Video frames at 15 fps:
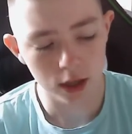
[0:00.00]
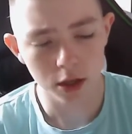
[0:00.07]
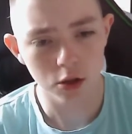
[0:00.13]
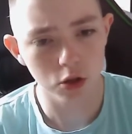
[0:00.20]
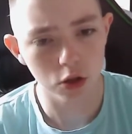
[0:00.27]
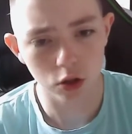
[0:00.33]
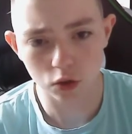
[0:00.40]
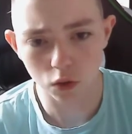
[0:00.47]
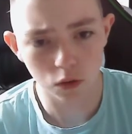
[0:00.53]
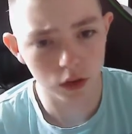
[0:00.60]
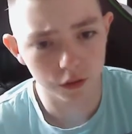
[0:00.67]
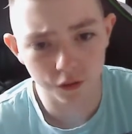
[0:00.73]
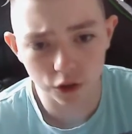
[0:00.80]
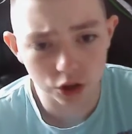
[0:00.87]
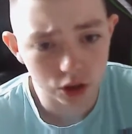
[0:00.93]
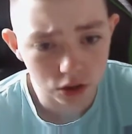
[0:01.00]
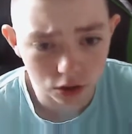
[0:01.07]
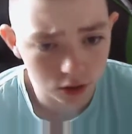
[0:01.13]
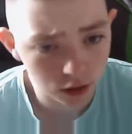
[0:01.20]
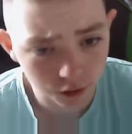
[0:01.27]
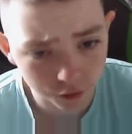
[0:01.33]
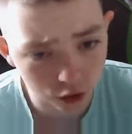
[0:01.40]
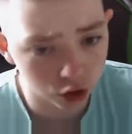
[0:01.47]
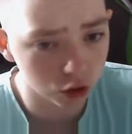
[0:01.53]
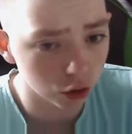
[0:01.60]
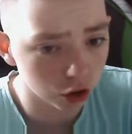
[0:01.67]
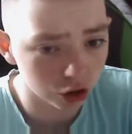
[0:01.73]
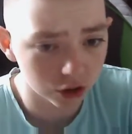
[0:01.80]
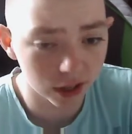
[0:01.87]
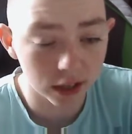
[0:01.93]
So you're talking your first
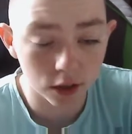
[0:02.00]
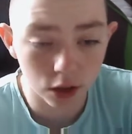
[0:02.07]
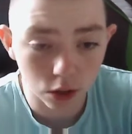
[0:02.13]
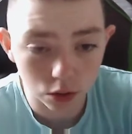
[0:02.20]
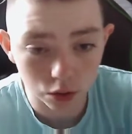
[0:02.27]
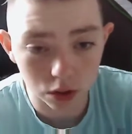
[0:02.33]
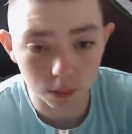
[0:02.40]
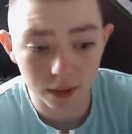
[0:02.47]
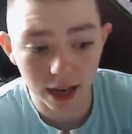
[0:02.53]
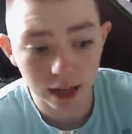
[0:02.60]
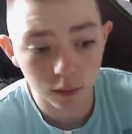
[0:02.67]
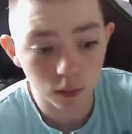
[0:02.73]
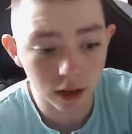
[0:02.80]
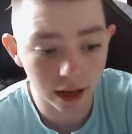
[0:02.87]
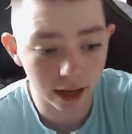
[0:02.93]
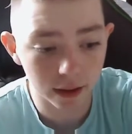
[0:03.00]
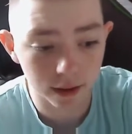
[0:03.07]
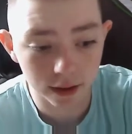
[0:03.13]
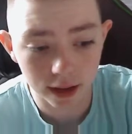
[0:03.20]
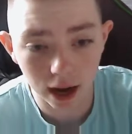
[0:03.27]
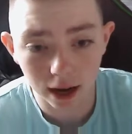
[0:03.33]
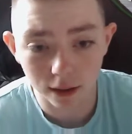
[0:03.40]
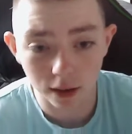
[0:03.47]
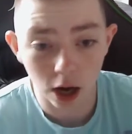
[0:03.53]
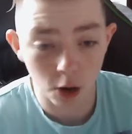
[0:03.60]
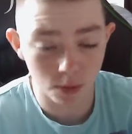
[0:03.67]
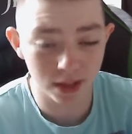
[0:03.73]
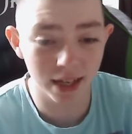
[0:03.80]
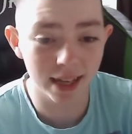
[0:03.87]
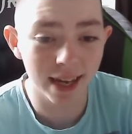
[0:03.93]
choice striker now is going to be
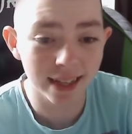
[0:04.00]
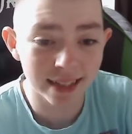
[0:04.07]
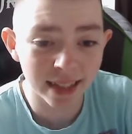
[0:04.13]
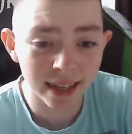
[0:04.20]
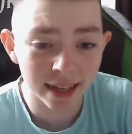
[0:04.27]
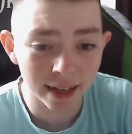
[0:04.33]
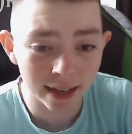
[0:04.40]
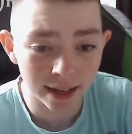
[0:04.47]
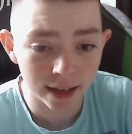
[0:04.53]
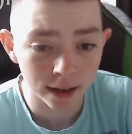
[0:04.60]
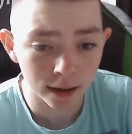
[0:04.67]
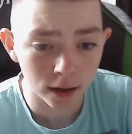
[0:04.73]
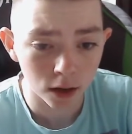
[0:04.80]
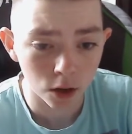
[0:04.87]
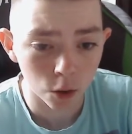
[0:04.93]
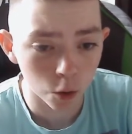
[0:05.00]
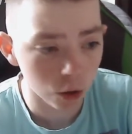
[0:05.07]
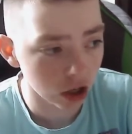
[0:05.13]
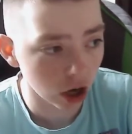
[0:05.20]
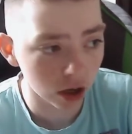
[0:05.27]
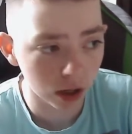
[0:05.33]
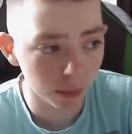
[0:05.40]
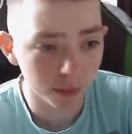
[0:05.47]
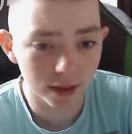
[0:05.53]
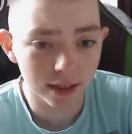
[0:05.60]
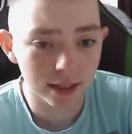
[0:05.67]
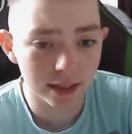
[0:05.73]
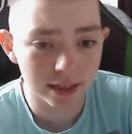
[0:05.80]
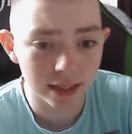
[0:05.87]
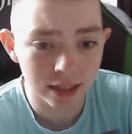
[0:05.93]
Albin Nyeti, who's hardly played
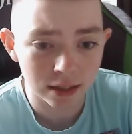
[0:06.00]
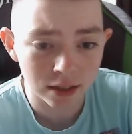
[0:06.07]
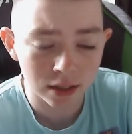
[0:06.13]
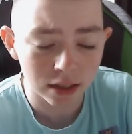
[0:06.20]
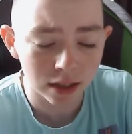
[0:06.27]
this season.